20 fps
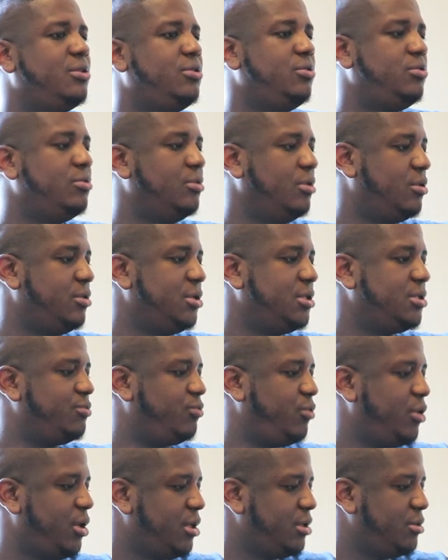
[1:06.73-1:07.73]
you know, it's
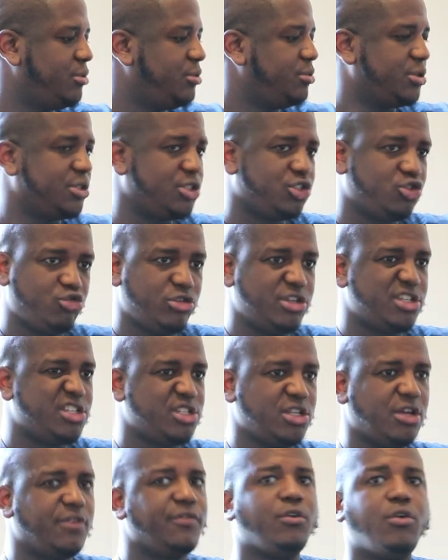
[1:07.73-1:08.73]
real street
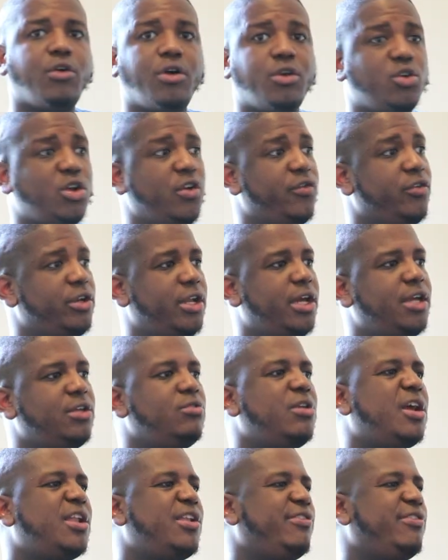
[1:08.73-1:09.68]
stuff going on every day. You had